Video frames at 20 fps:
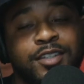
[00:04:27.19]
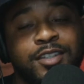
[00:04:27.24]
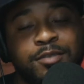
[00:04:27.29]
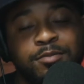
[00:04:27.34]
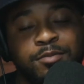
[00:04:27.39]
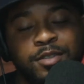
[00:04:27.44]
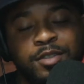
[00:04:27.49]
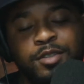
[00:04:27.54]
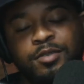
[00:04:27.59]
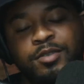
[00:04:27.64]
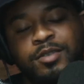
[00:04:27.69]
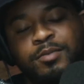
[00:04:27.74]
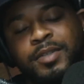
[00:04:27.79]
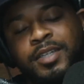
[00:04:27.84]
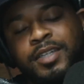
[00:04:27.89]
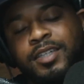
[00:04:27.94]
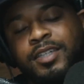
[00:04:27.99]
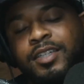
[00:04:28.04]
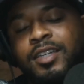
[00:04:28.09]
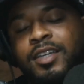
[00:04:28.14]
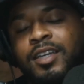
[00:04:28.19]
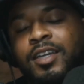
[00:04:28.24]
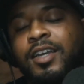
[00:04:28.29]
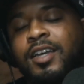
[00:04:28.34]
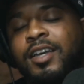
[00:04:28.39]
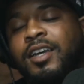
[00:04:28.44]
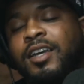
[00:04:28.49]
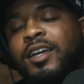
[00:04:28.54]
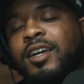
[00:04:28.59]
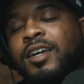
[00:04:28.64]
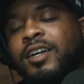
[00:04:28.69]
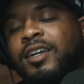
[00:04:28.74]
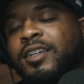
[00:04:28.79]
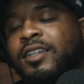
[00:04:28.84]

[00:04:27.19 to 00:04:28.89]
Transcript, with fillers: I am the hook man. Mm-hmm.